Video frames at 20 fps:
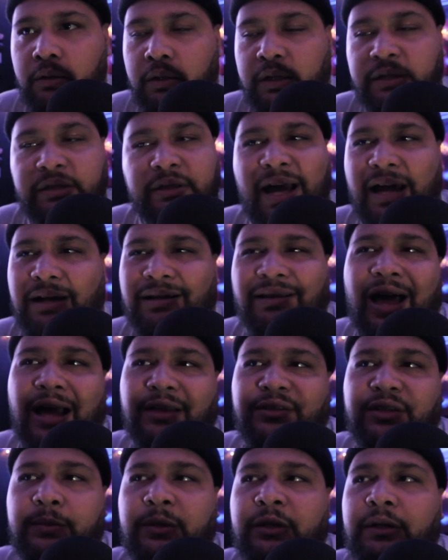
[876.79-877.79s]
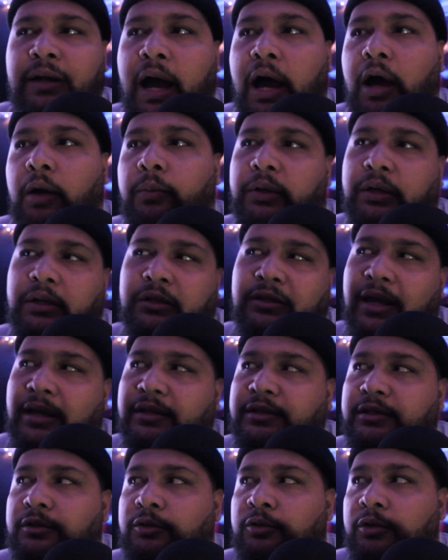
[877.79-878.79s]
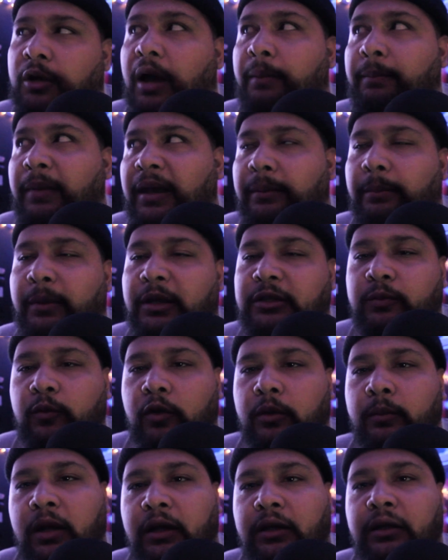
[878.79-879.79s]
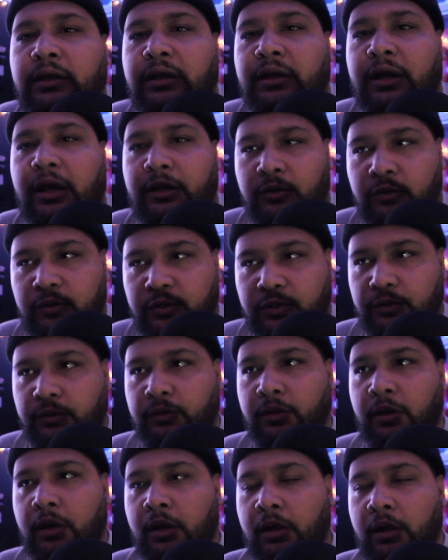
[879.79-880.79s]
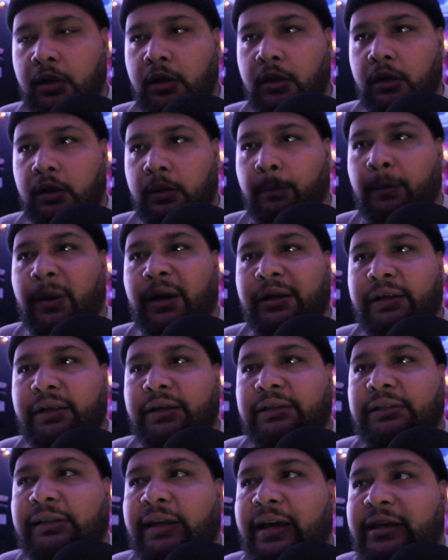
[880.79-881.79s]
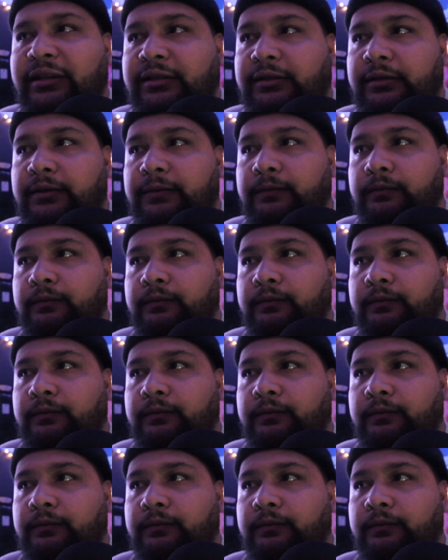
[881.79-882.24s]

It's not a lot to me now because that's, I make much more money than I used to. Money is less,